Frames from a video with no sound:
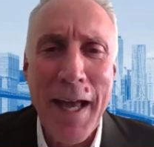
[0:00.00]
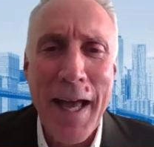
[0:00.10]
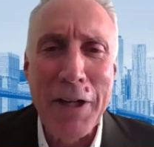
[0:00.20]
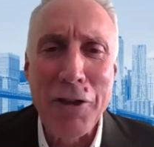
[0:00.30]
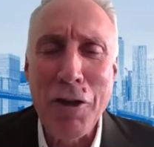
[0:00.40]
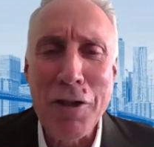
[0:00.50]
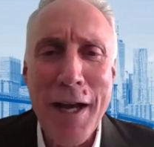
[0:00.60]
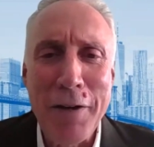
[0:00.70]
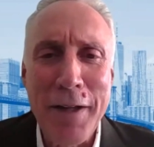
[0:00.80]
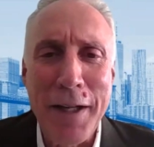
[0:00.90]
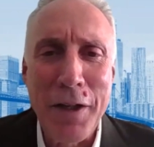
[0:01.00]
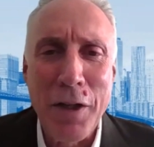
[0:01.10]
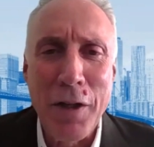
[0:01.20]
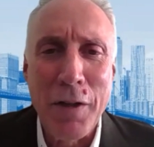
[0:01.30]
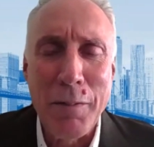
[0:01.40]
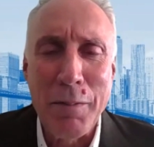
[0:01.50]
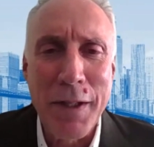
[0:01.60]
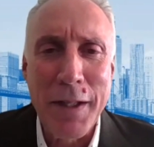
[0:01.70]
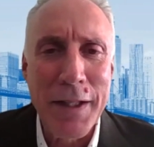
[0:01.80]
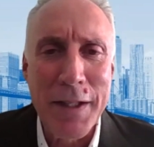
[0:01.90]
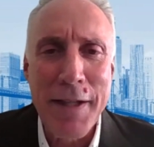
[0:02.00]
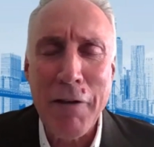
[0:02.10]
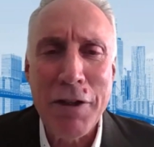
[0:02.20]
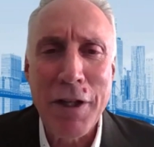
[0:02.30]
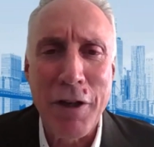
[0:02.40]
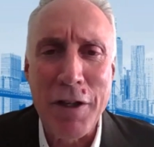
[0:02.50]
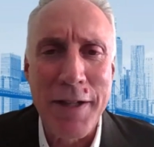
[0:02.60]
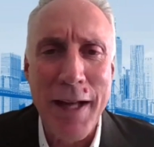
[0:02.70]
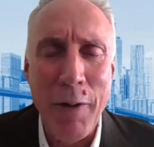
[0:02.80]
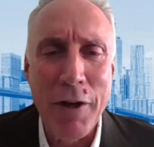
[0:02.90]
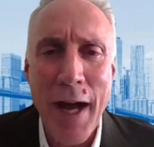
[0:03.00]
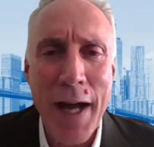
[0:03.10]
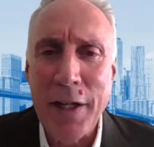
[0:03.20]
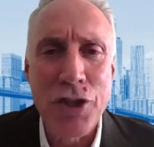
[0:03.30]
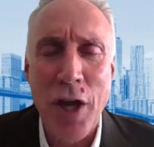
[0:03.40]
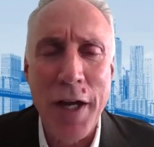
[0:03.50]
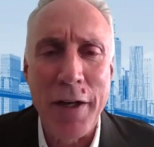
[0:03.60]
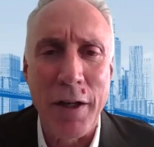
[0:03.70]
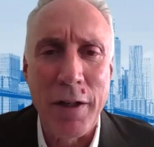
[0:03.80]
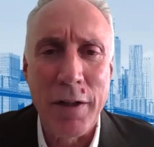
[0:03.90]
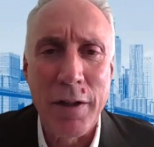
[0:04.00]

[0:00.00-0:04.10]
And it turns out that the secretaries now are not in China.